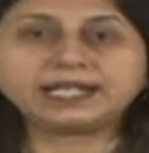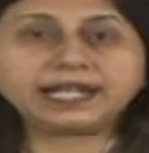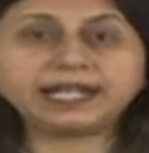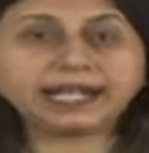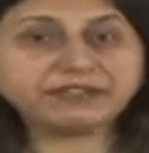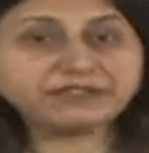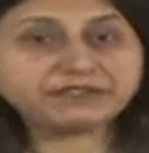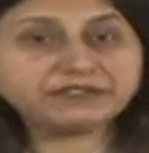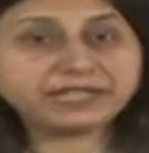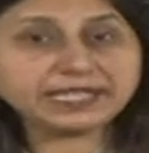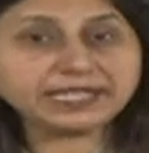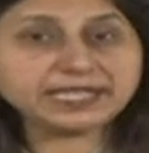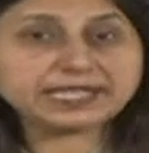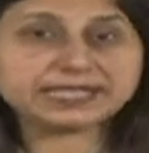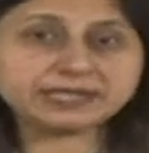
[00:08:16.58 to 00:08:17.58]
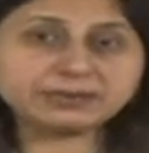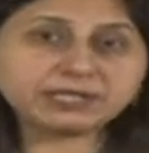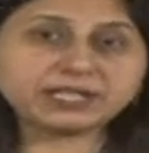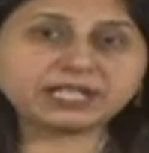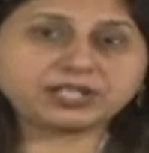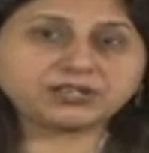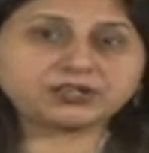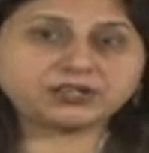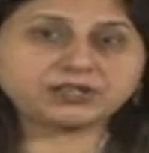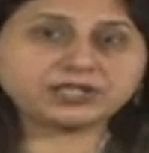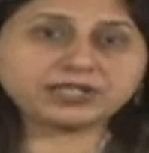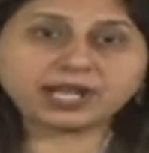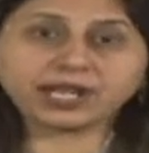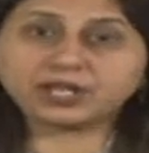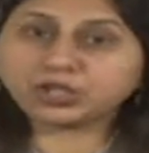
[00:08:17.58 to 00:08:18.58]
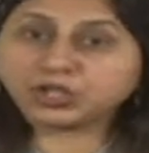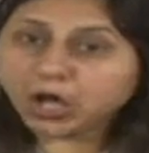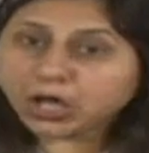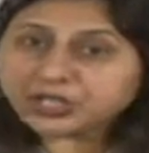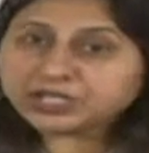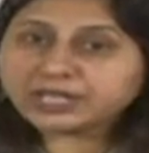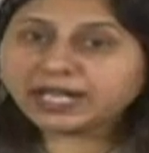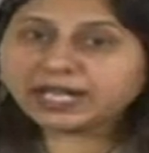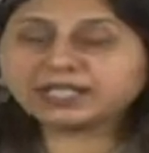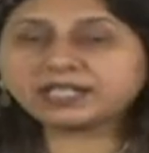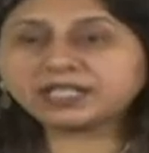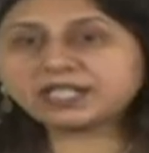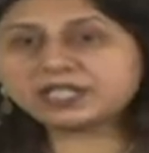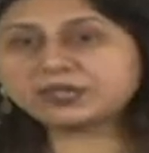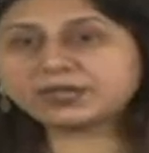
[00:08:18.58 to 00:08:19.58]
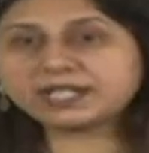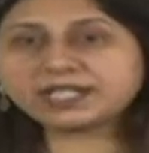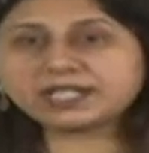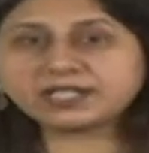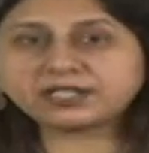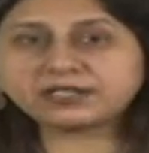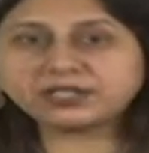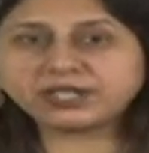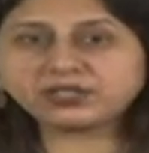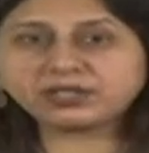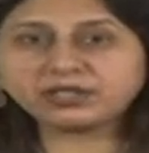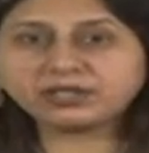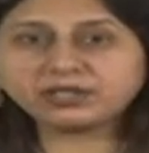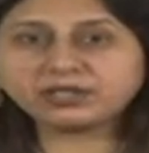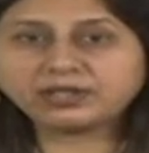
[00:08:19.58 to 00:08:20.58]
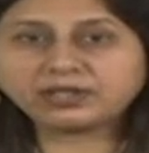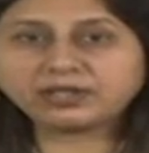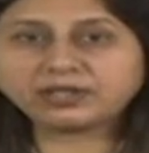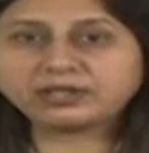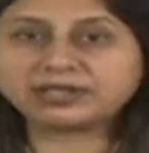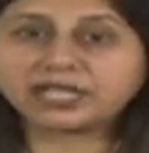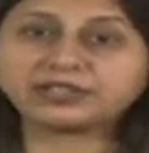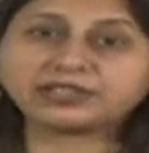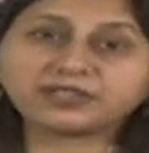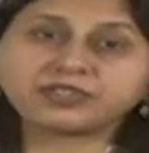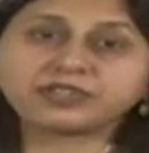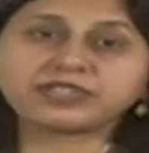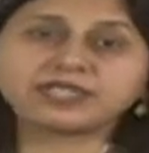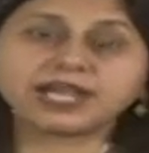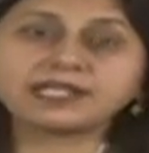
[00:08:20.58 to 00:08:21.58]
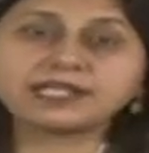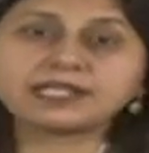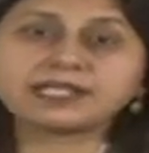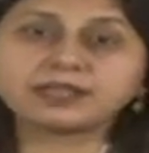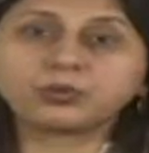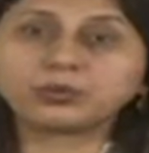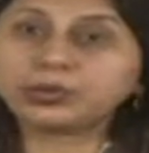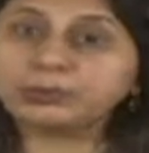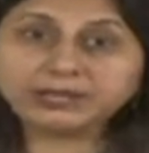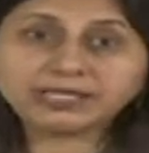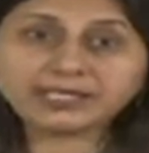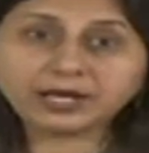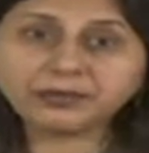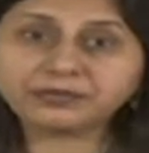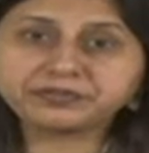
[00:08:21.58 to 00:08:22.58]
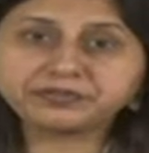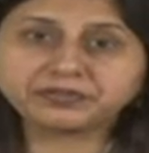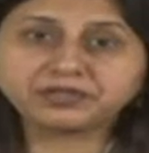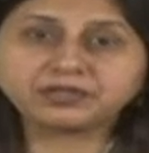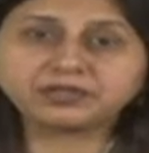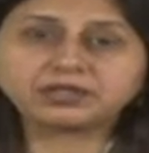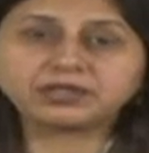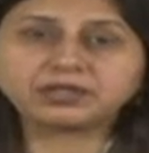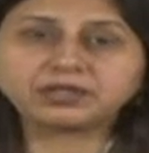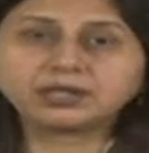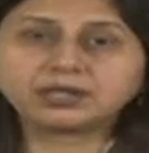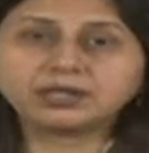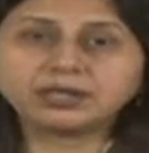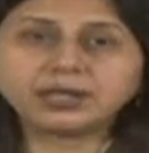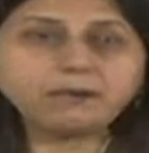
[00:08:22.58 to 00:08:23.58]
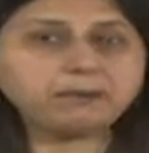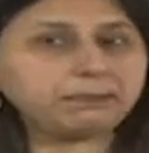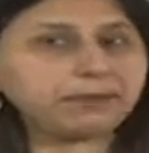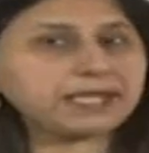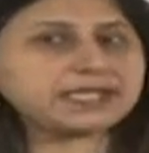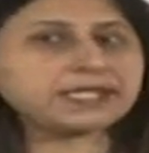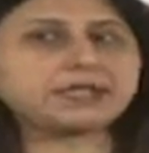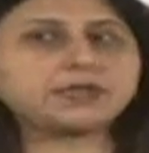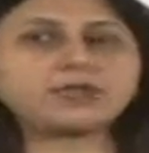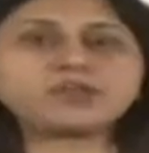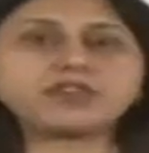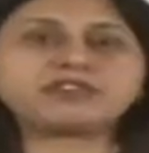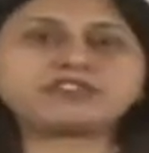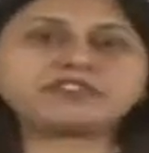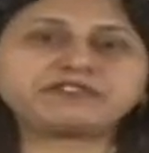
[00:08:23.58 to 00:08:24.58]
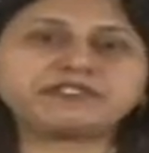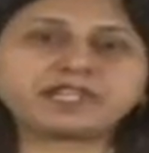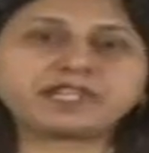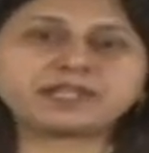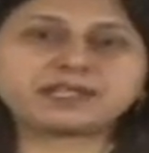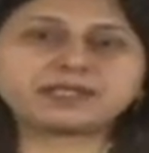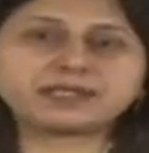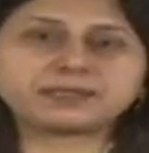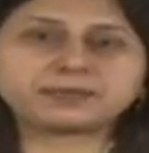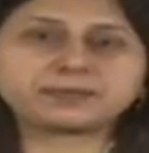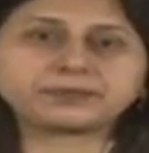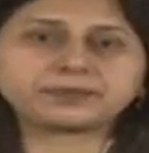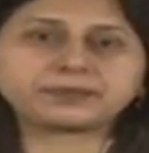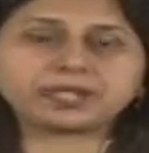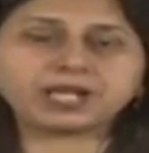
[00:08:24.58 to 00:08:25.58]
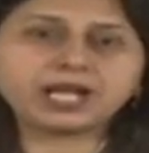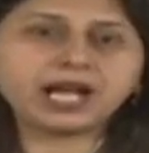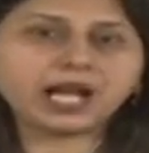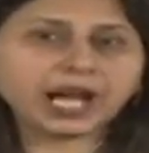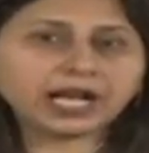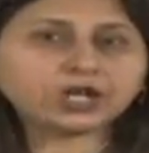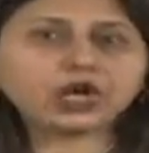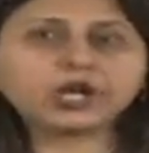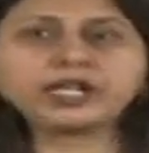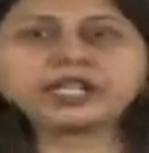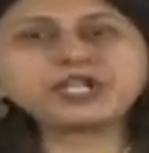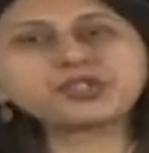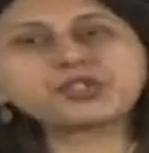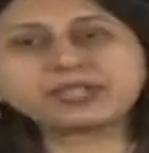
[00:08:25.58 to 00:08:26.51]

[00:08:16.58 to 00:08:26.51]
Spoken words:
If these limitations are not taken into consideration, then the results will be doubtful. Misuse of the figures. According to